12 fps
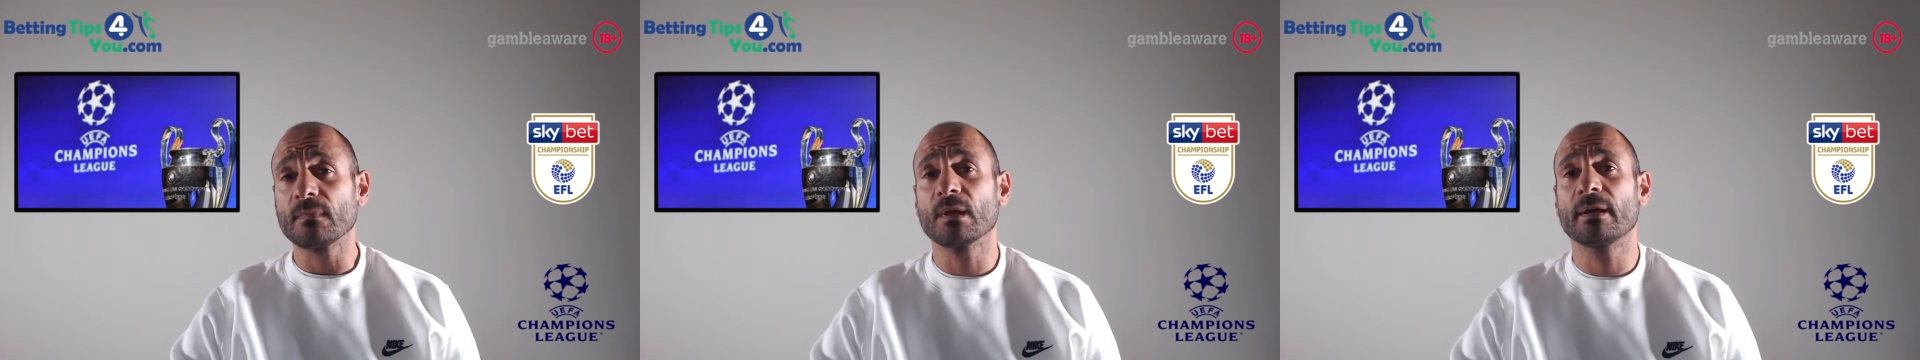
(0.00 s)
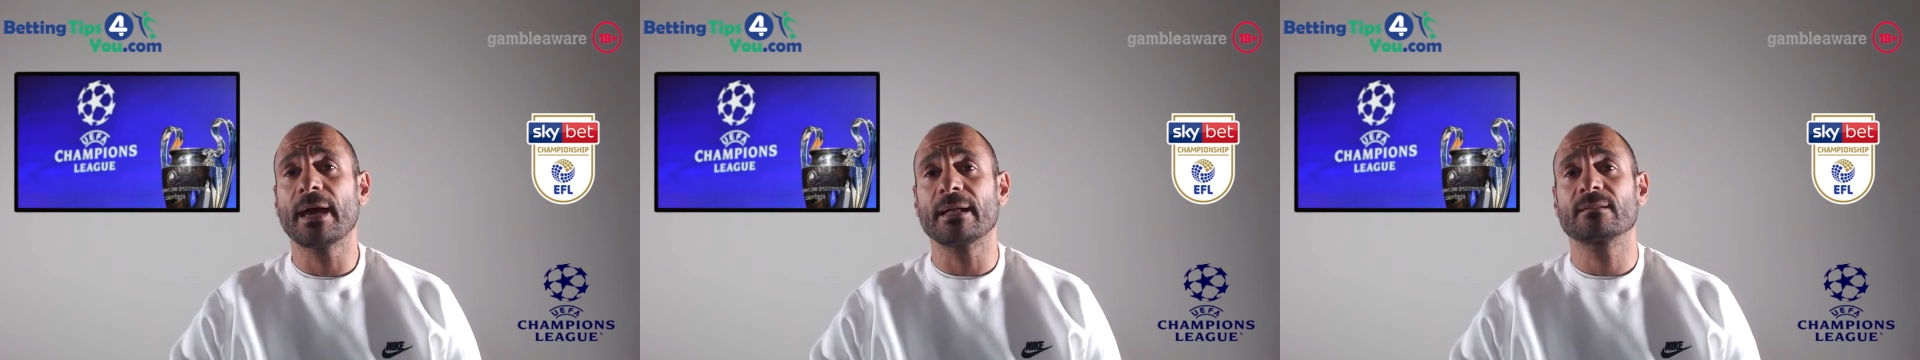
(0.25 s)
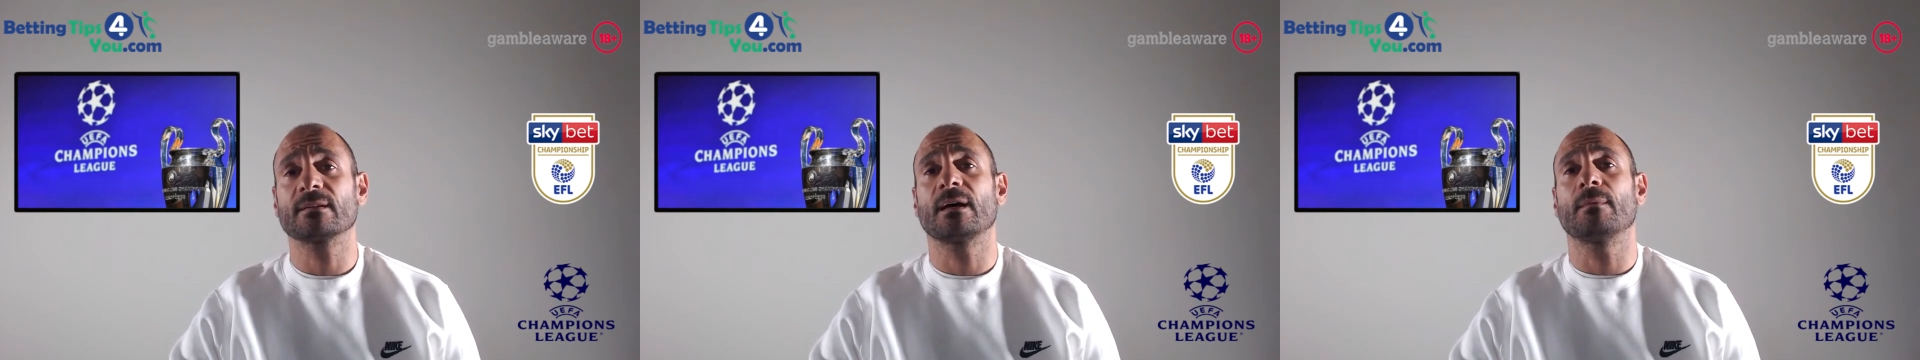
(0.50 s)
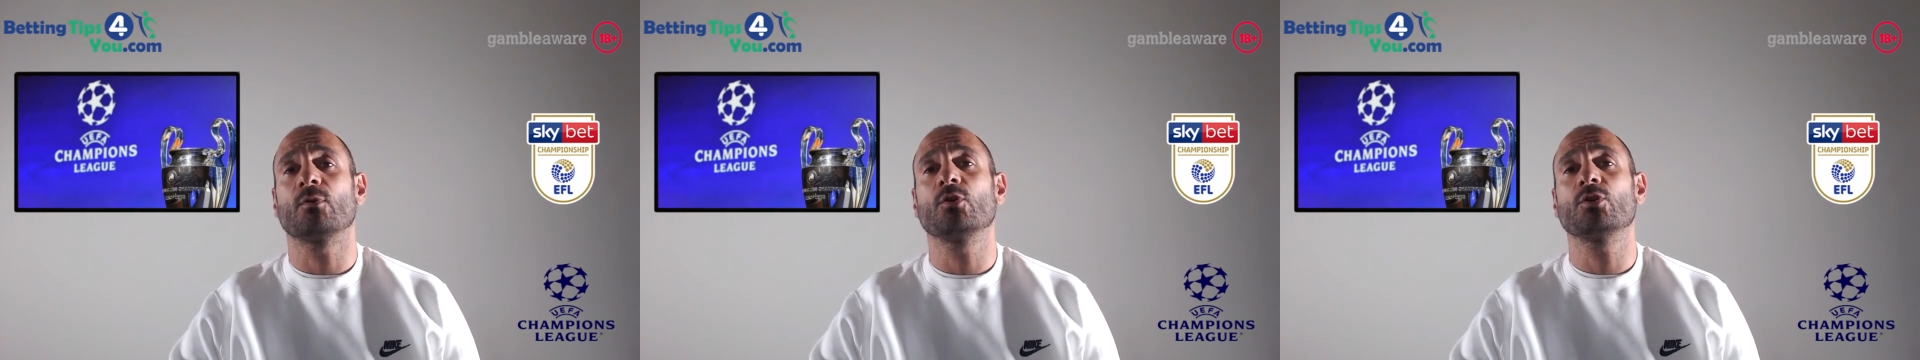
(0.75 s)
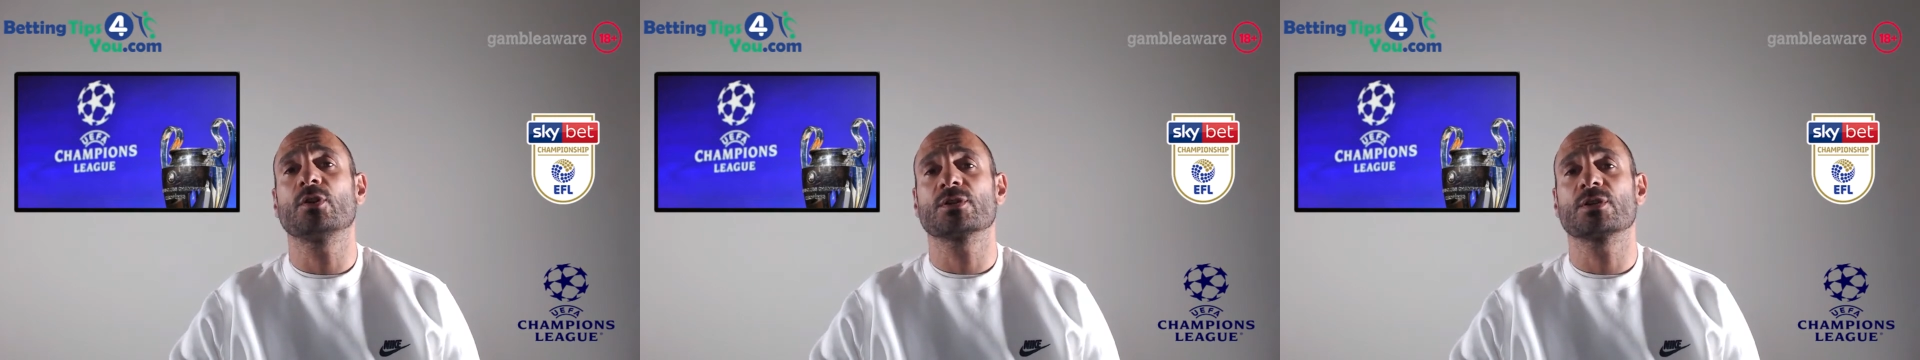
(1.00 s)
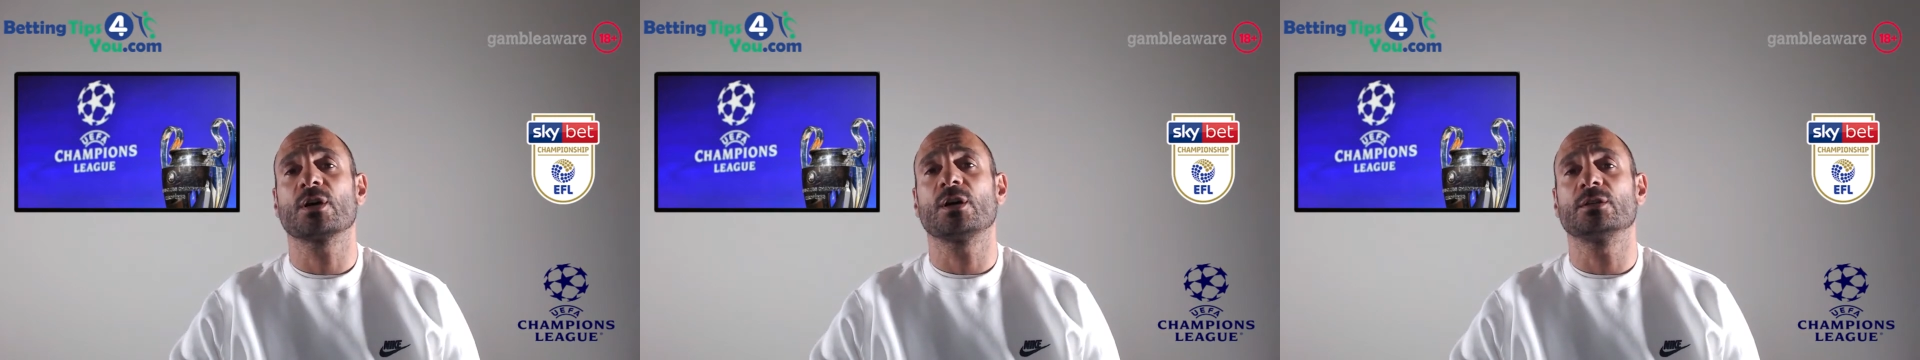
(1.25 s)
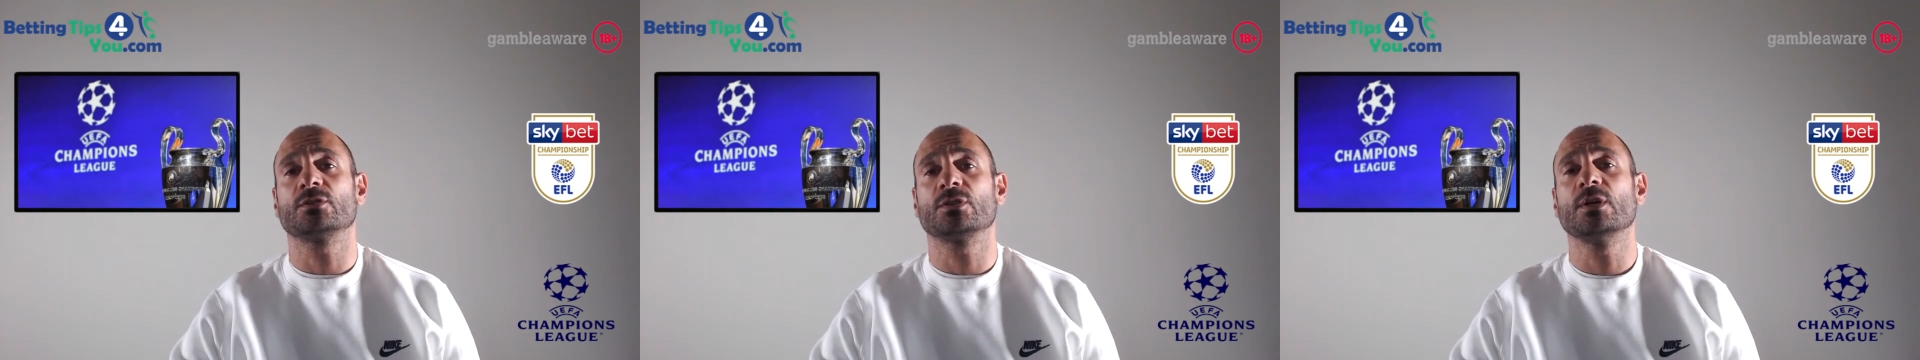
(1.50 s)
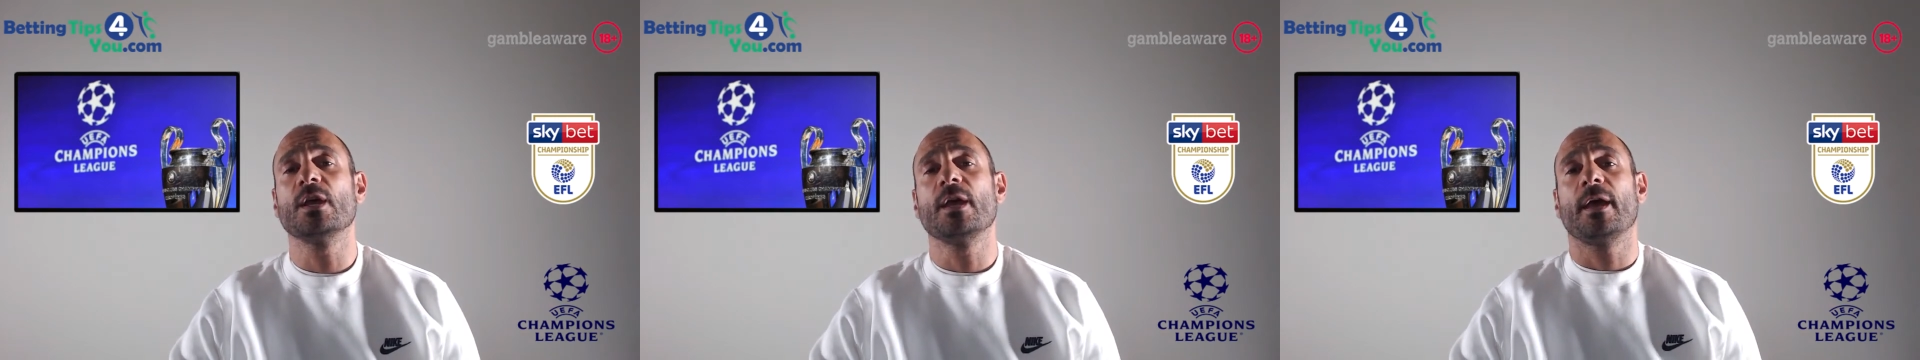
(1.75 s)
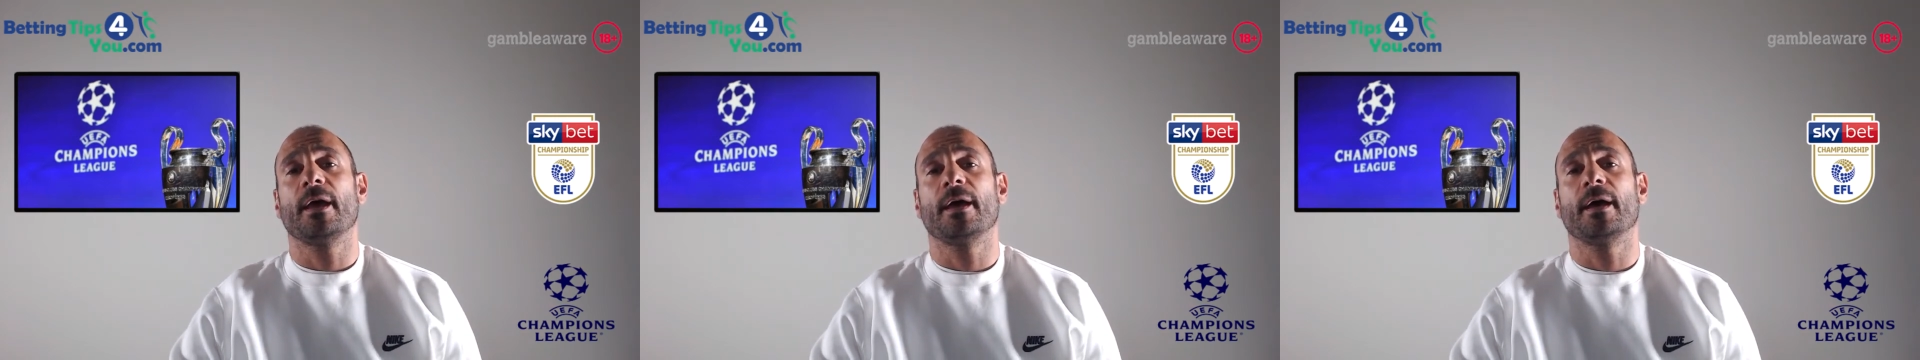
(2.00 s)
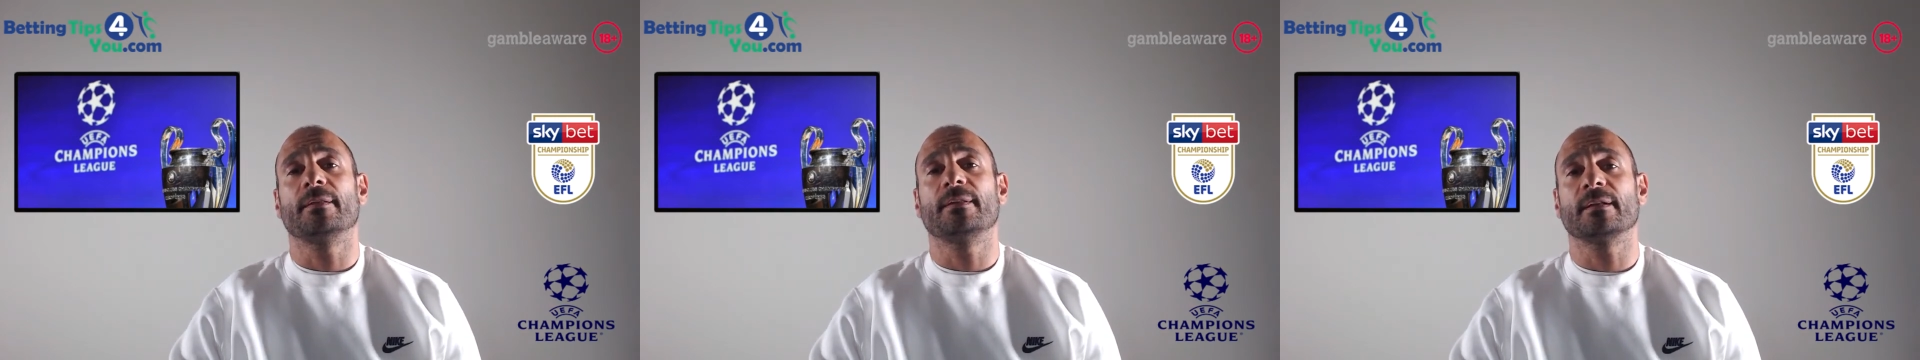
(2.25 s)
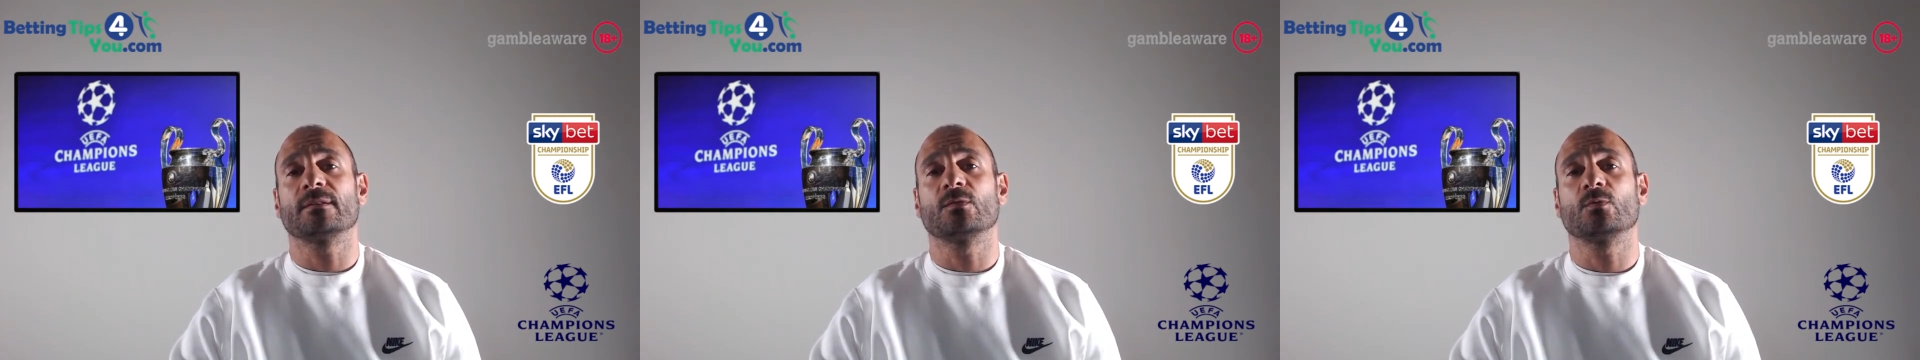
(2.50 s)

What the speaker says: get a good result that